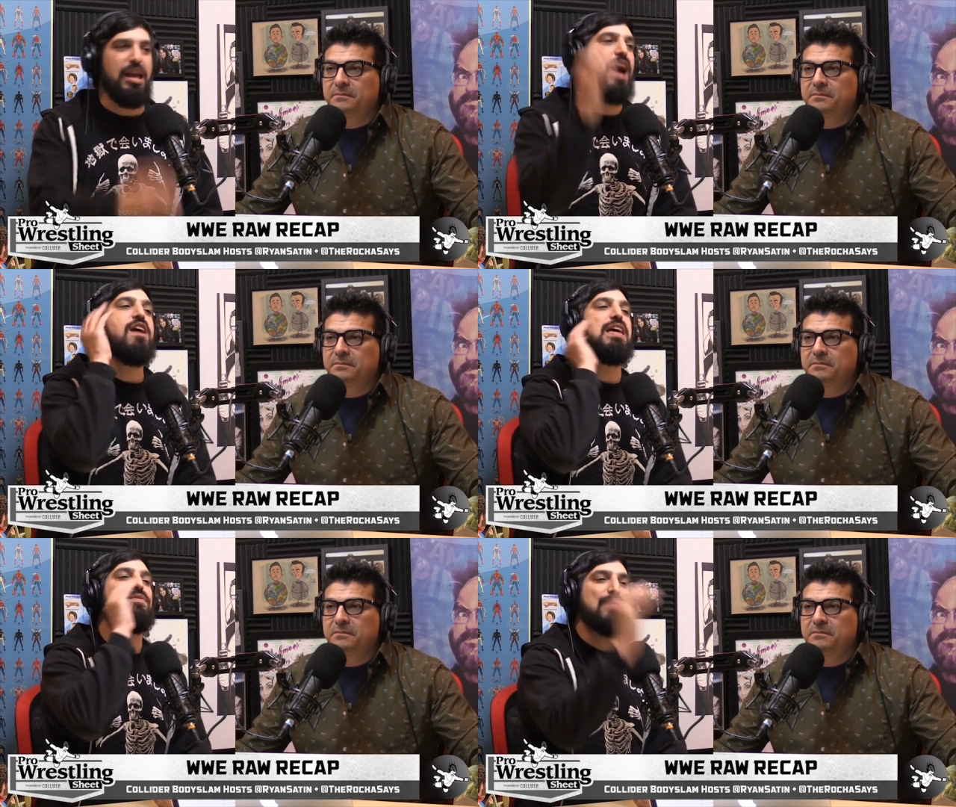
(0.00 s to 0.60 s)

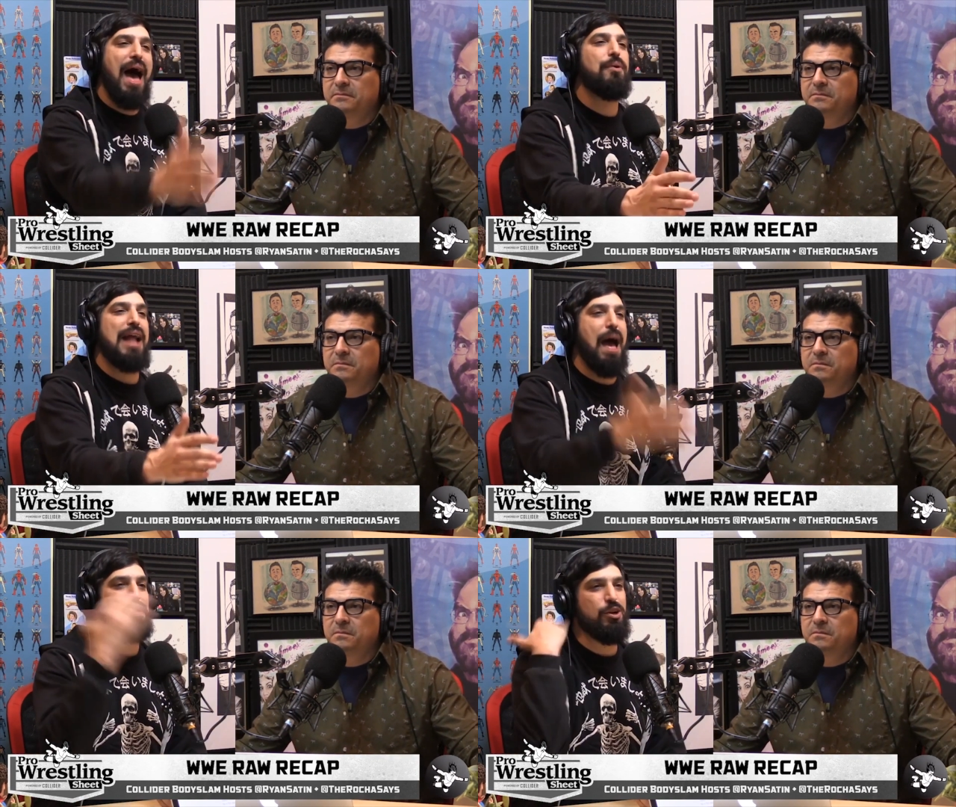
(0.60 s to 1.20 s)
Speaker 1: if that were to
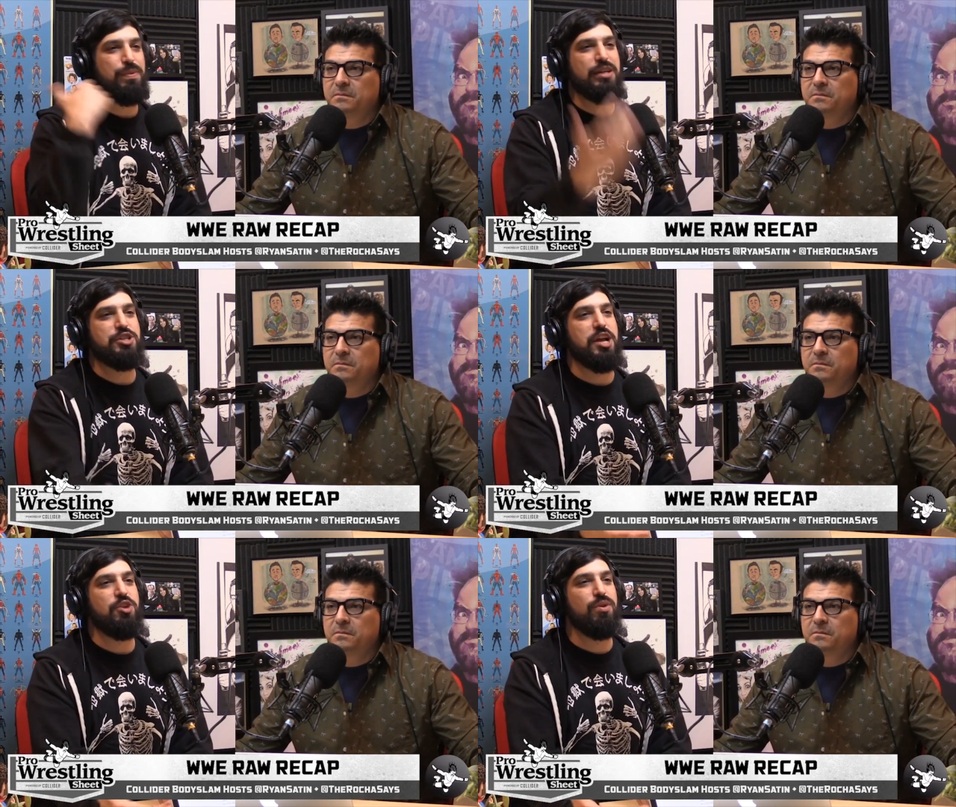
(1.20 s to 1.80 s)
happen, it would be a
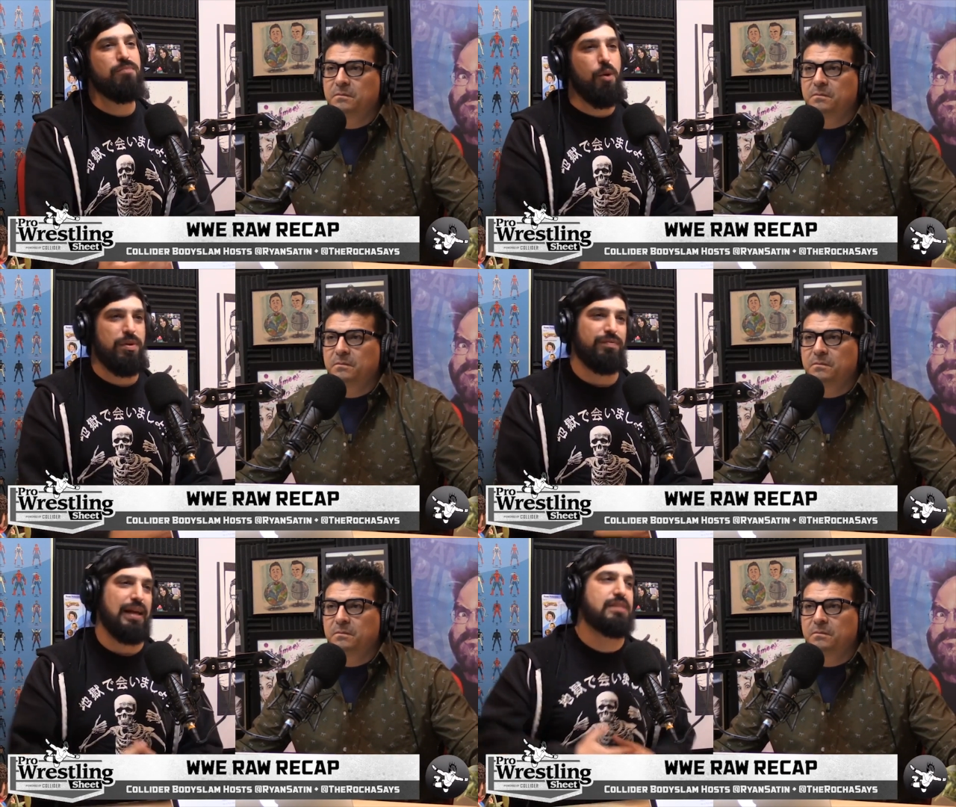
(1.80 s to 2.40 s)
genuine moment of
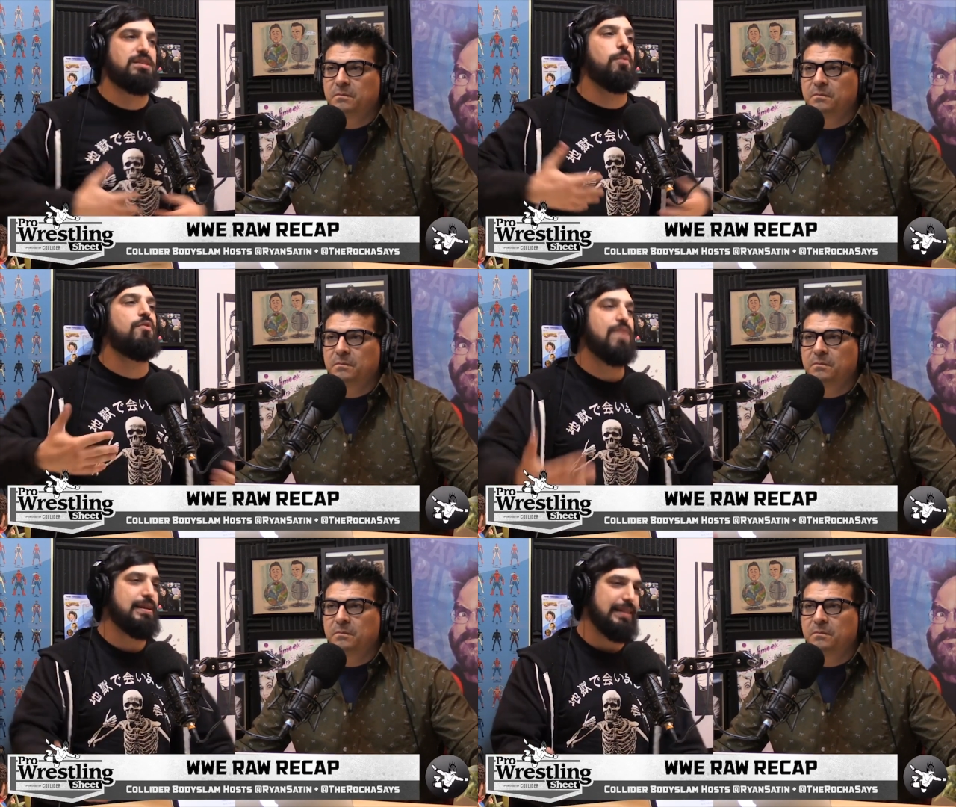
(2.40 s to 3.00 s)
like someone
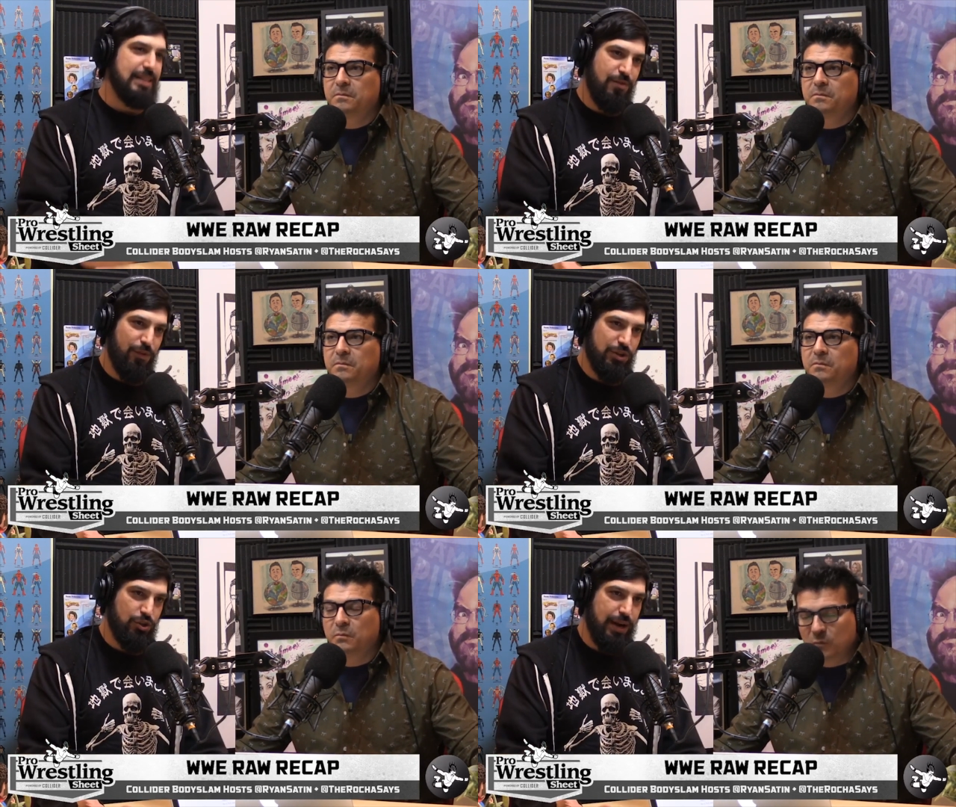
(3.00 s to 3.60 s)
venting their
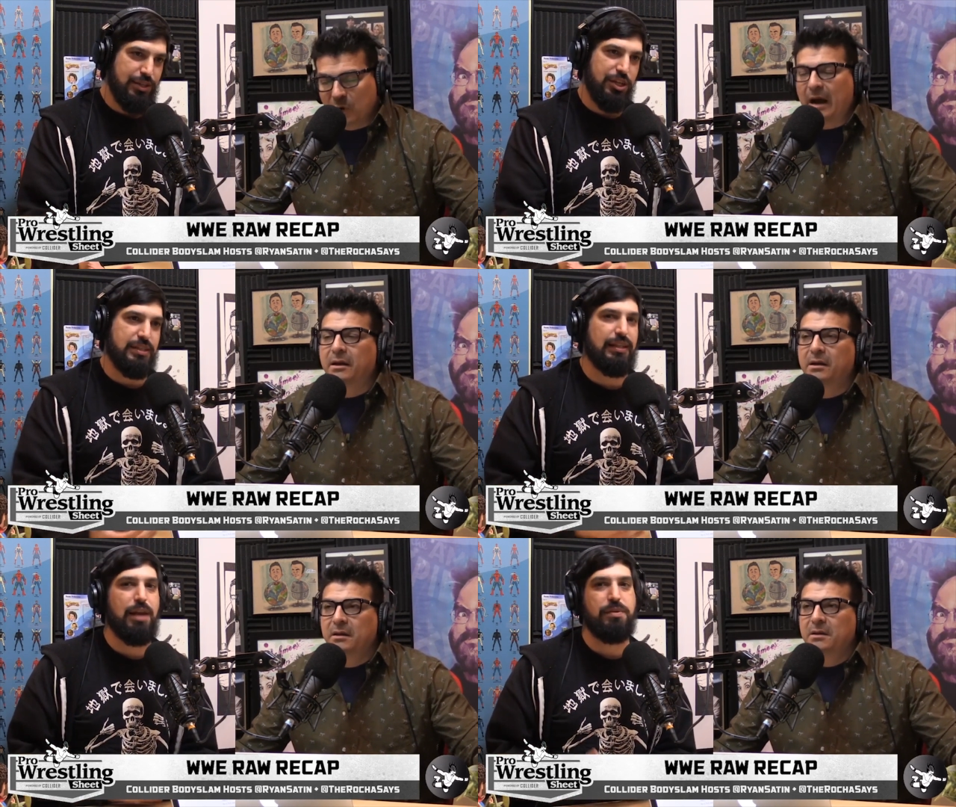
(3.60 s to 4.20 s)
frustration right. to let
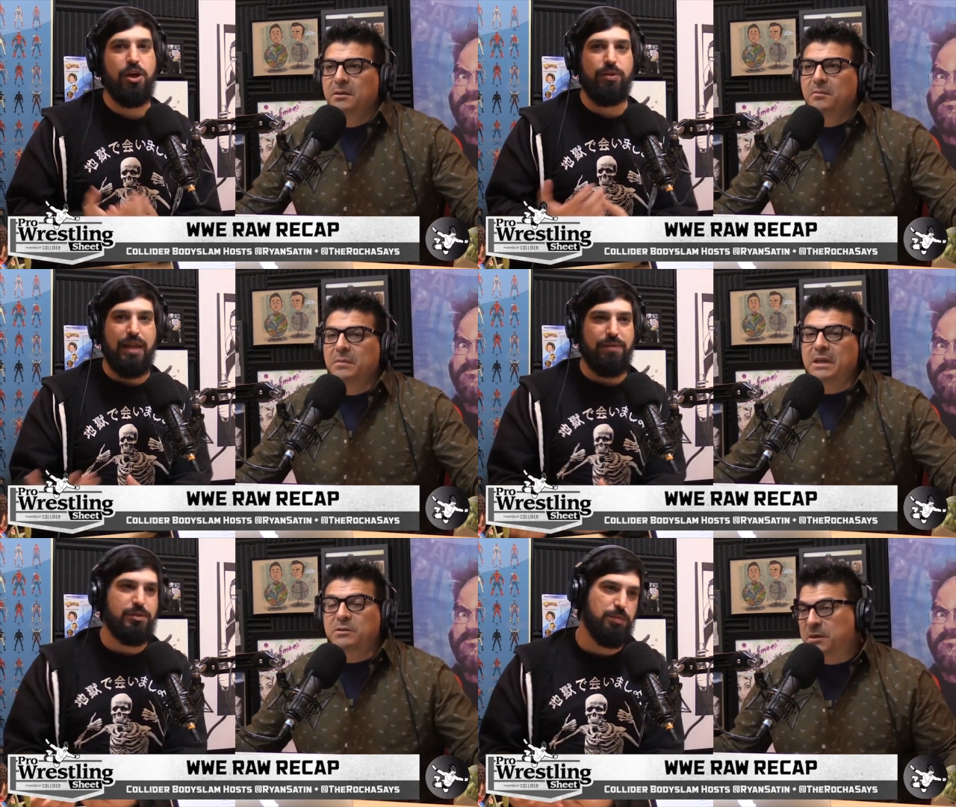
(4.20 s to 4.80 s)
it be known they
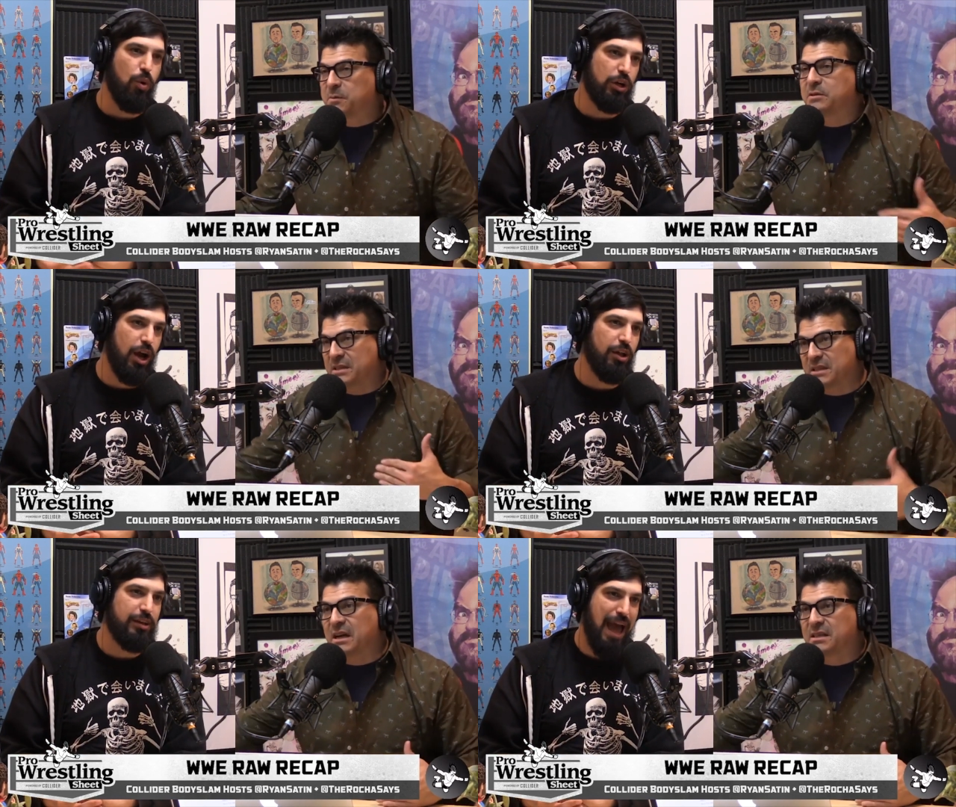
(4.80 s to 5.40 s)
that's support Colin
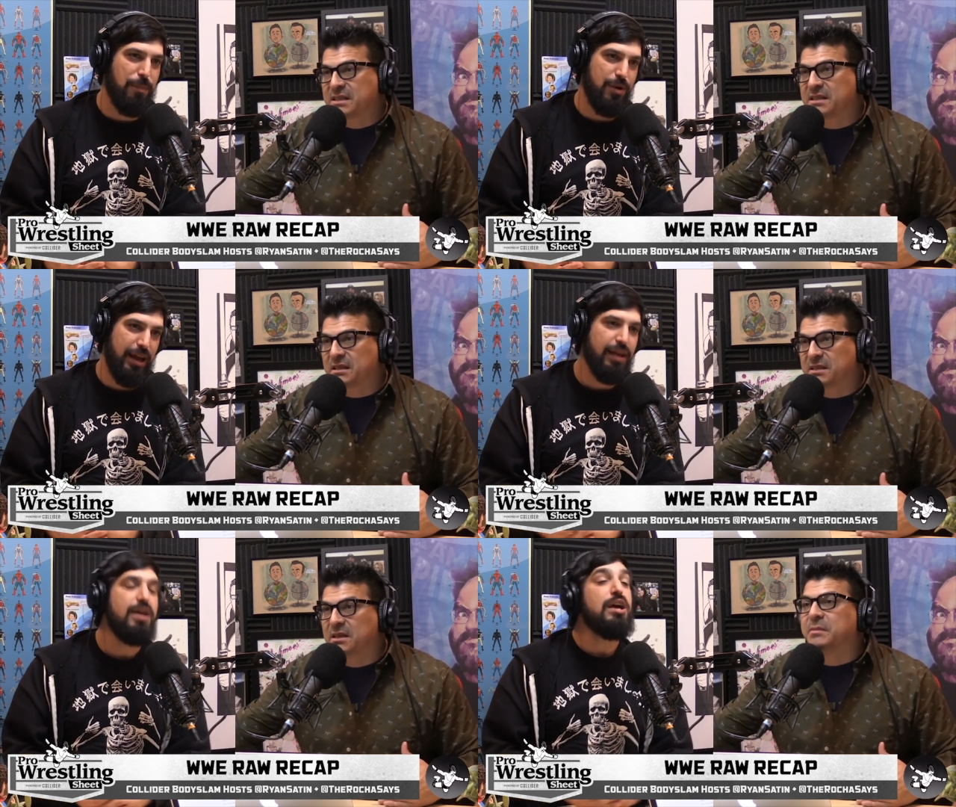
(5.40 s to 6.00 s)
to Kaepernick. S-
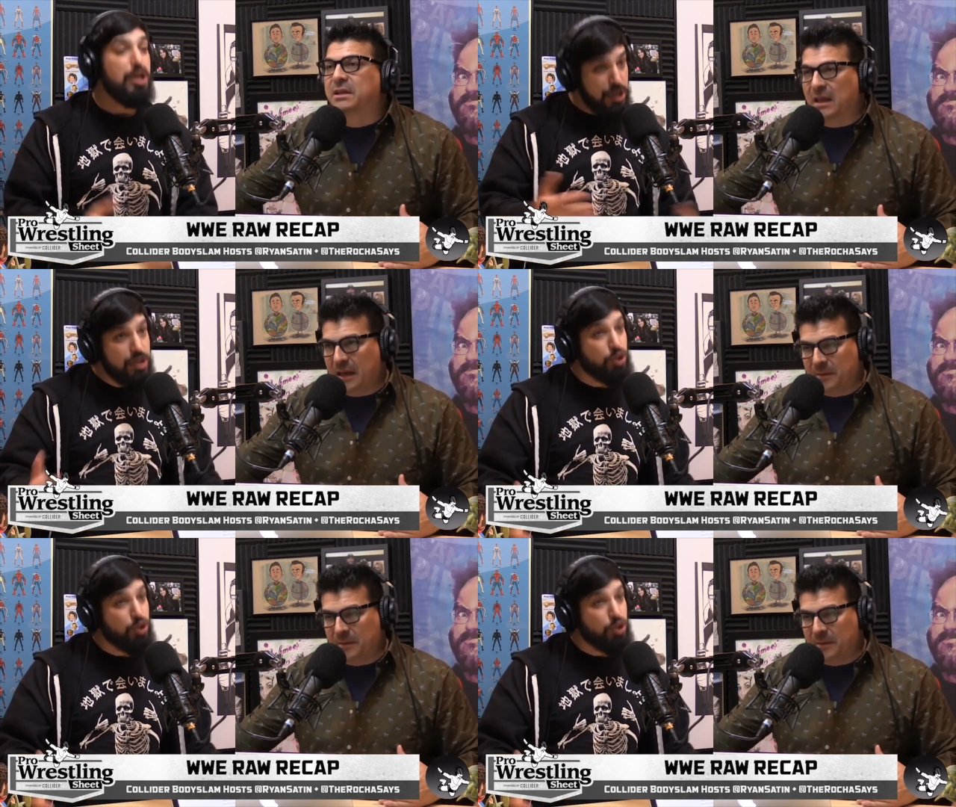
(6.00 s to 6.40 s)
similarly.